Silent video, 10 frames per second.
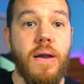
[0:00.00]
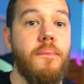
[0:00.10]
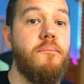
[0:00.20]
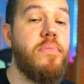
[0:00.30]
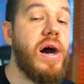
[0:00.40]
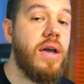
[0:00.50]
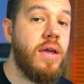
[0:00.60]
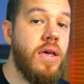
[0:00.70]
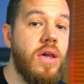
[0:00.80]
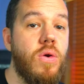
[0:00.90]
but
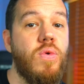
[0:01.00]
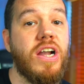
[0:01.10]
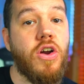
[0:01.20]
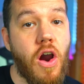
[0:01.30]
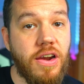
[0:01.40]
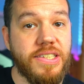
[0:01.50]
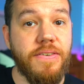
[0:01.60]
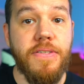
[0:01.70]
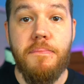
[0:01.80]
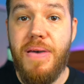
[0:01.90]
Regardless
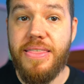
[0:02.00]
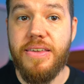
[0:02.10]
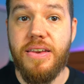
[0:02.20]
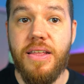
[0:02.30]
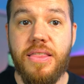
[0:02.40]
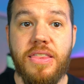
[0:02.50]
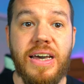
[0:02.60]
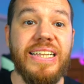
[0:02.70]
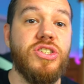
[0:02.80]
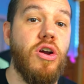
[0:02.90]
of the method, the
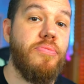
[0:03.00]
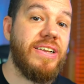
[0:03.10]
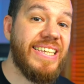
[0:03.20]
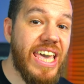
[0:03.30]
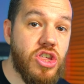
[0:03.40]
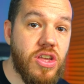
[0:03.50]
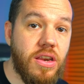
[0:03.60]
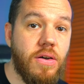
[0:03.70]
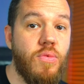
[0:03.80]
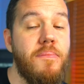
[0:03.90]

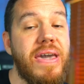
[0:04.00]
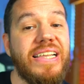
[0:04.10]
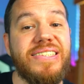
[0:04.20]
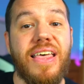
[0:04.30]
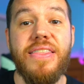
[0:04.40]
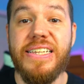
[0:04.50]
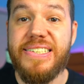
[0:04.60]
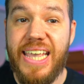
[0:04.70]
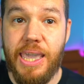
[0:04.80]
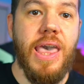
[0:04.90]
interpretation remains the
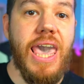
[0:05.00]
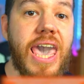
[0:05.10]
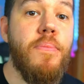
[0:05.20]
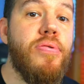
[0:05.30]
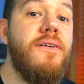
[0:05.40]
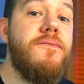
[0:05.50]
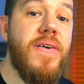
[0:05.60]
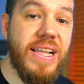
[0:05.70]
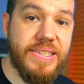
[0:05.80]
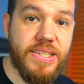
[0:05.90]
same. It
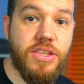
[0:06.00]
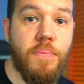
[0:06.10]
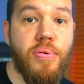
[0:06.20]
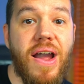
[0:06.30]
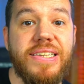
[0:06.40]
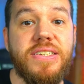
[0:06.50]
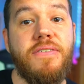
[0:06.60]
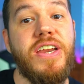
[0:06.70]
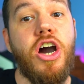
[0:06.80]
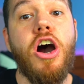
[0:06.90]
prevents the price
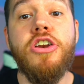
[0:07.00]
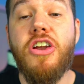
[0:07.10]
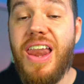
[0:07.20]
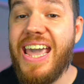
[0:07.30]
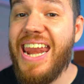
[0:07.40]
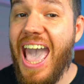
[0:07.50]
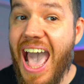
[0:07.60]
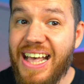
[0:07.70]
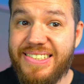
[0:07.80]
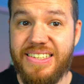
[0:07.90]
of an underlying
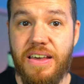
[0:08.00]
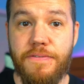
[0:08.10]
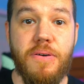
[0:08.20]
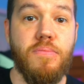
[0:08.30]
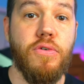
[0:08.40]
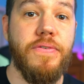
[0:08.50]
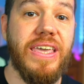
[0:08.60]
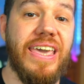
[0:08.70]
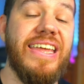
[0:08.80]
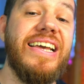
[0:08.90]
asset from
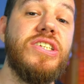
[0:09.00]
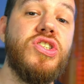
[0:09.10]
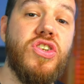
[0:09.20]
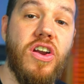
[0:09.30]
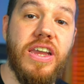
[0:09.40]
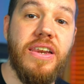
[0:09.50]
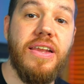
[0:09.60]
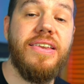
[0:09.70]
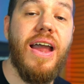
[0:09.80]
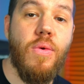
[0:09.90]
moving in a
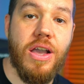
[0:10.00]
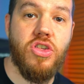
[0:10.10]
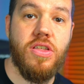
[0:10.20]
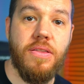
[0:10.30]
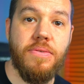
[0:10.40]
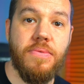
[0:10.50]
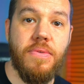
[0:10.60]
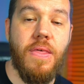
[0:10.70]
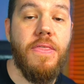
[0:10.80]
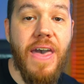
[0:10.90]
certain direction.
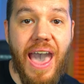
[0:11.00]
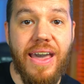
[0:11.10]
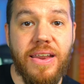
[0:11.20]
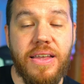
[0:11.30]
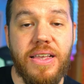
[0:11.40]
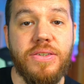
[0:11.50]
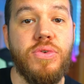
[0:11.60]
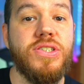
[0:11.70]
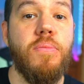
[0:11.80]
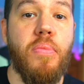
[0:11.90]
That is
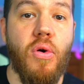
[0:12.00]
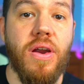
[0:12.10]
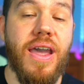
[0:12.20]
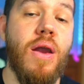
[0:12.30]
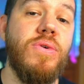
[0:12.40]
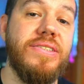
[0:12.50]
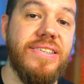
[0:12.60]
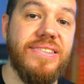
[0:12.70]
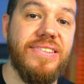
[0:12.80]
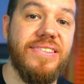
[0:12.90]
what support and
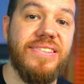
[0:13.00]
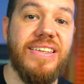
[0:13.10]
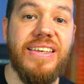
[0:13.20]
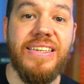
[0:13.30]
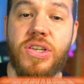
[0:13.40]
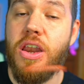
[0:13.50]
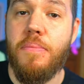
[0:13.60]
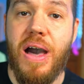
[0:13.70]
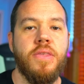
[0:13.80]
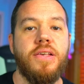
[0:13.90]
resistance is all
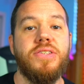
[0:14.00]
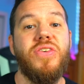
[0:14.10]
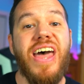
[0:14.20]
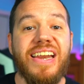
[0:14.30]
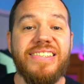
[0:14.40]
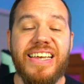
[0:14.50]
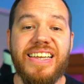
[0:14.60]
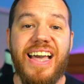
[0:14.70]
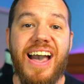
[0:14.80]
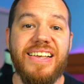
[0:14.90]
about. So that is it guys.